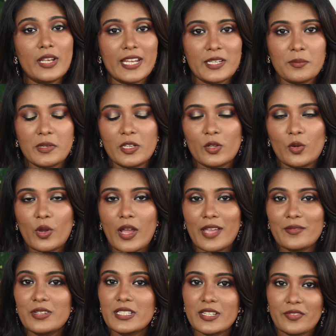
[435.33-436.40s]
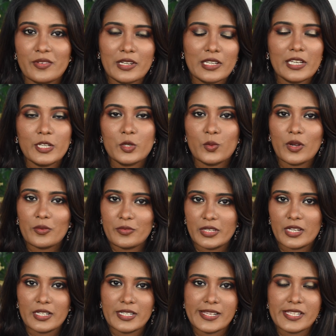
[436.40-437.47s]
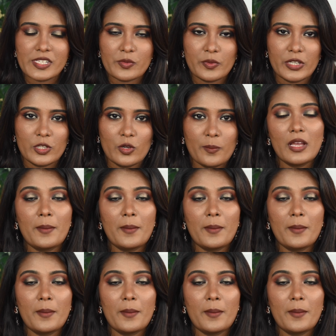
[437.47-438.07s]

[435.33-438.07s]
let me know i will definitely do a wear test video